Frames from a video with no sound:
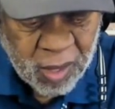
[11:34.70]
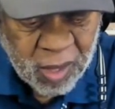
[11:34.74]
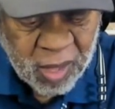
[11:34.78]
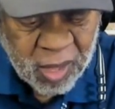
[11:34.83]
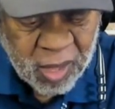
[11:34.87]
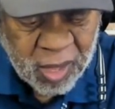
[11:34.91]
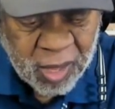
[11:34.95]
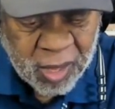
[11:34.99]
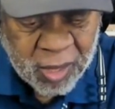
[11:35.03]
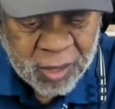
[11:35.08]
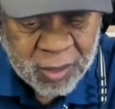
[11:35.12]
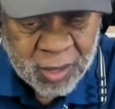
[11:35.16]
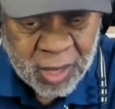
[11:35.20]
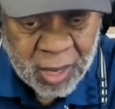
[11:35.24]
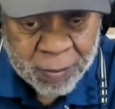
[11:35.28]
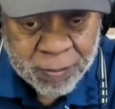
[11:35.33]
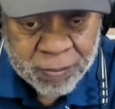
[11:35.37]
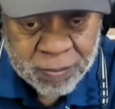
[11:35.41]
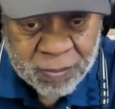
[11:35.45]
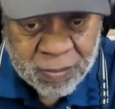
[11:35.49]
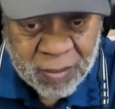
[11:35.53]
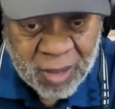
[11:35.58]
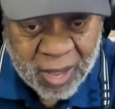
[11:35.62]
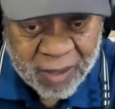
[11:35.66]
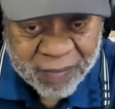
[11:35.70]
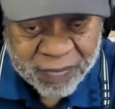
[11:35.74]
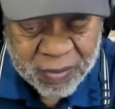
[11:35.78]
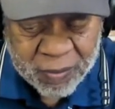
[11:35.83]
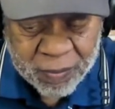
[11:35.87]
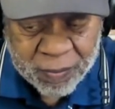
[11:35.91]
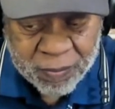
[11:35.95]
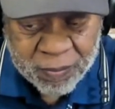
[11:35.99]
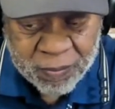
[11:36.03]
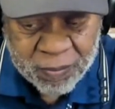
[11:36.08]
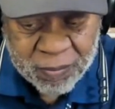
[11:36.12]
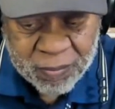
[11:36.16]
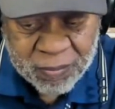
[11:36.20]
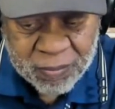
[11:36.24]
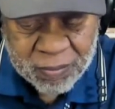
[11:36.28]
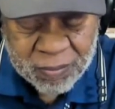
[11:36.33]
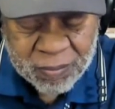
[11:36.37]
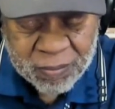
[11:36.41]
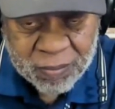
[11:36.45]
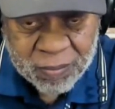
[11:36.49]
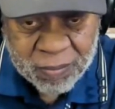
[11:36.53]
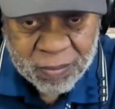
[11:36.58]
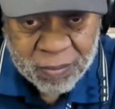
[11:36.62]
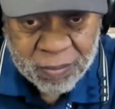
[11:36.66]
And I'm I have to
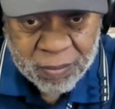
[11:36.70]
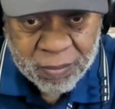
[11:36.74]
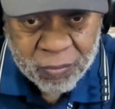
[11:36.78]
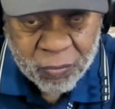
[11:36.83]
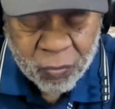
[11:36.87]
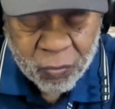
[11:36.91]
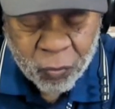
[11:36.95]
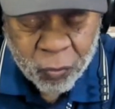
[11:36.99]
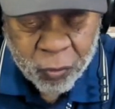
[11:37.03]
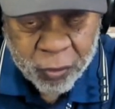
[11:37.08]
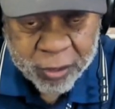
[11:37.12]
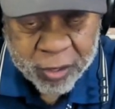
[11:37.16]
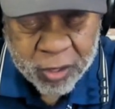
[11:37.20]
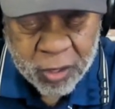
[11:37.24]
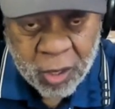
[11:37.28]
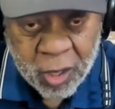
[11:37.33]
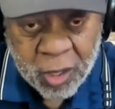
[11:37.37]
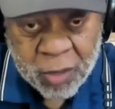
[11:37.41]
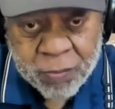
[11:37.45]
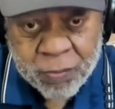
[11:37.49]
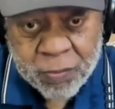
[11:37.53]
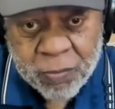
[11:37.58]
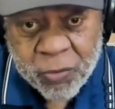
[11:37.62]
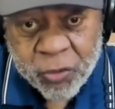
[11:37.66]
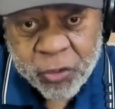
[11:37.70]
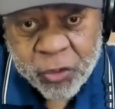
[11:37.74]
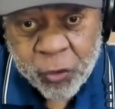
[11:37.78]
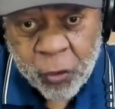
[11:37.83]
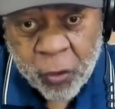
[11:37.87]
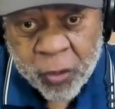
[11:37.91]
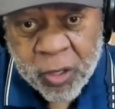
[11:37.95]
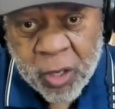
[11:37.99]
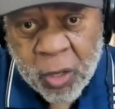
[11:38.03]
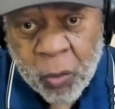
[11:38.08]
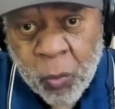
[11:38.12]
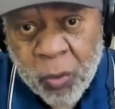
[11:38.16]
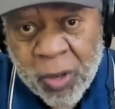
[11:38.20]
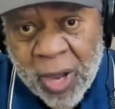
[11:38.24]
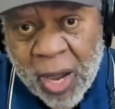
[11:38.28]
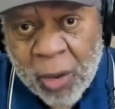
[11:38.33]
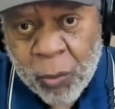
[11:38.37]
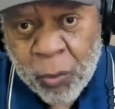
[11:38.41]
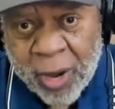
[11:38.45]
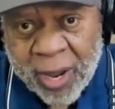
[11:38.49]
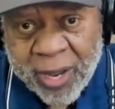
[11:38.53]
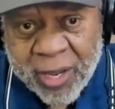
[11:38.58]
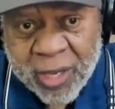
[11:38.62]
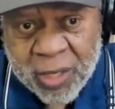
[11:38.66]
work on shortening what I
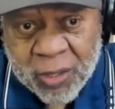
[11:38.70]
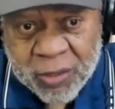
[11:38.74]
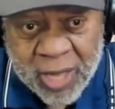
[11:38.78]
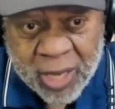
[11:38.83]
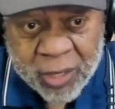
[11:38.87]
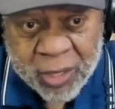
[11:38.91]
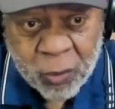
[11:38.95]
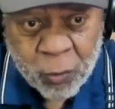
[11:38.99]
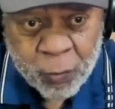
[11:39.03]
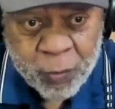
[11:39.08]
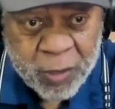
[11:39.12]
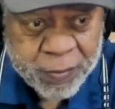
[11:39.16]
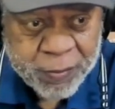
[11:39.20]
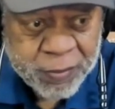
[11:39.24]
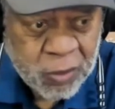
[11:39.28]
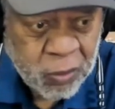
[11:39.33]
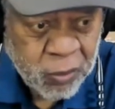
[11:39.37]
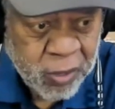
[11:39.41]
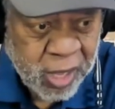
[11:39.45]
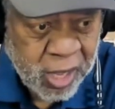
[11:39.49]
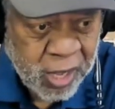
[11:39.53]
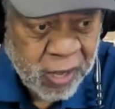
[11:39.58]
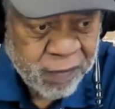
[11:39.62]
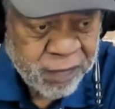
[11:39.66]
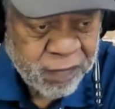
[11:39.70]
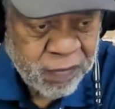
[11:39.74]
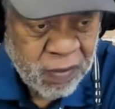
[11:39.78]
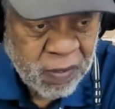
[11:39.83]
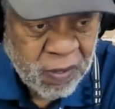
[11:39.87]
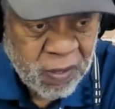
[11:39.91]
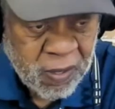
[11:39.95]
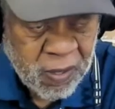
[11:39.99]
write because I know people don't have